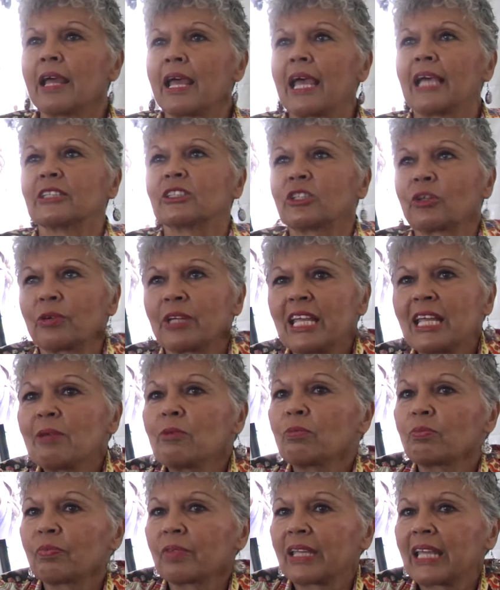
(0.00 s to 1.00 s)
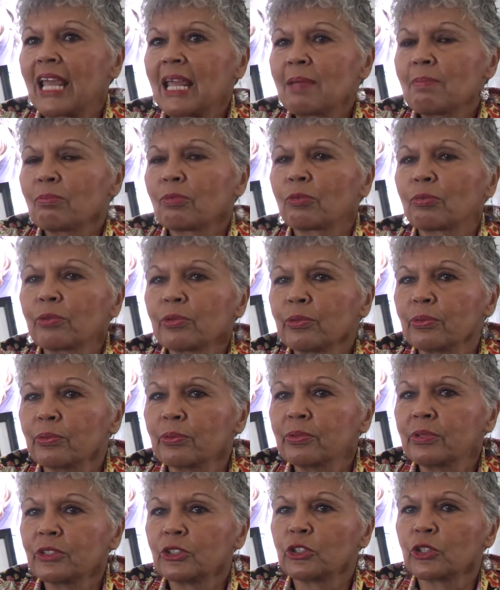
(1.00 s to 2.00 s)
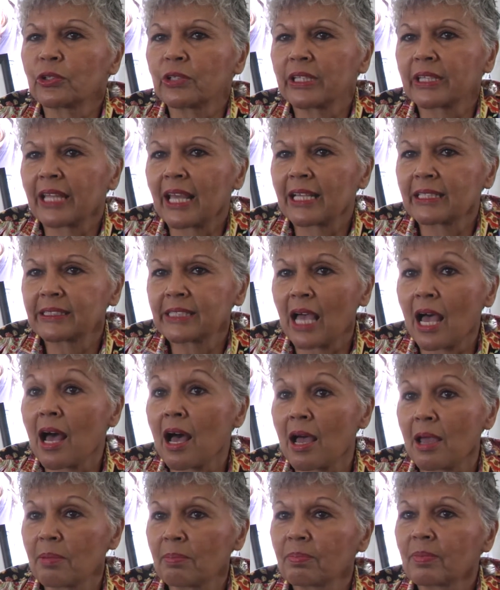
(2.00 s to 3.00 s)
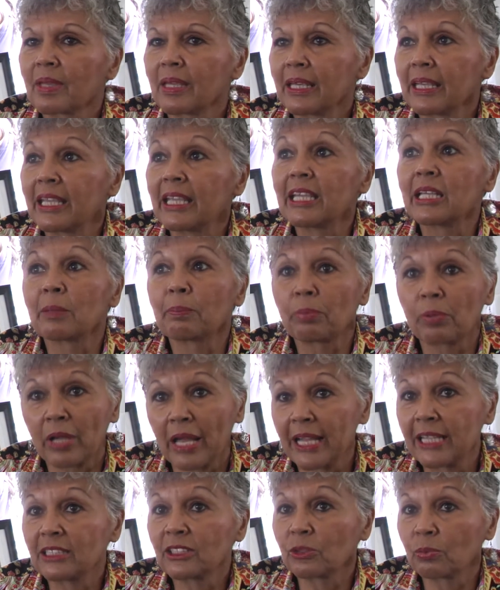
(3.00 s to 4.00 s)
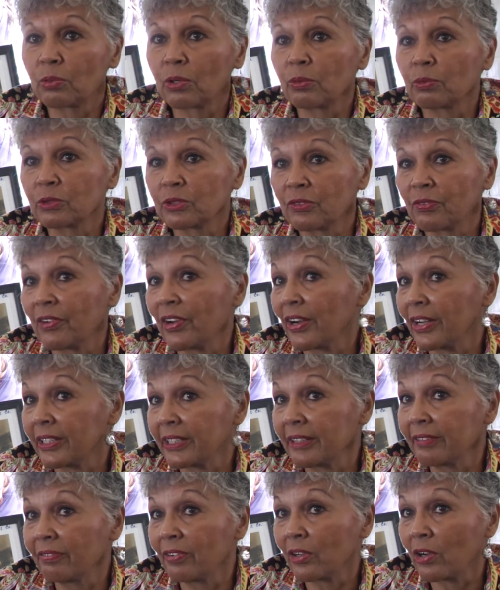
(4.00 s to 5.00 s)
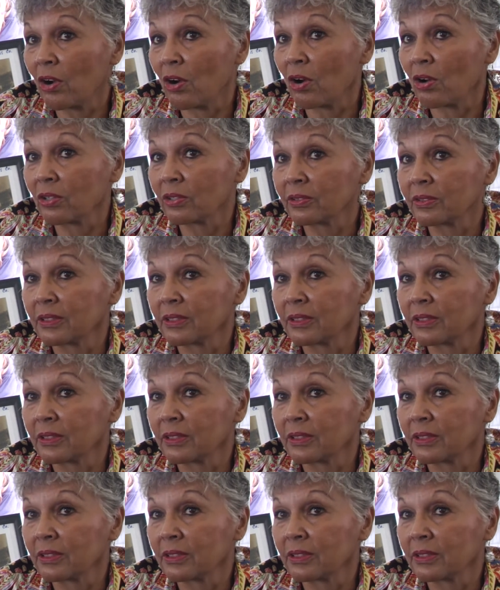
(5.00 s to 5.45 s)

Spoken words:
And so he came through during that time in a place where it was very difficult.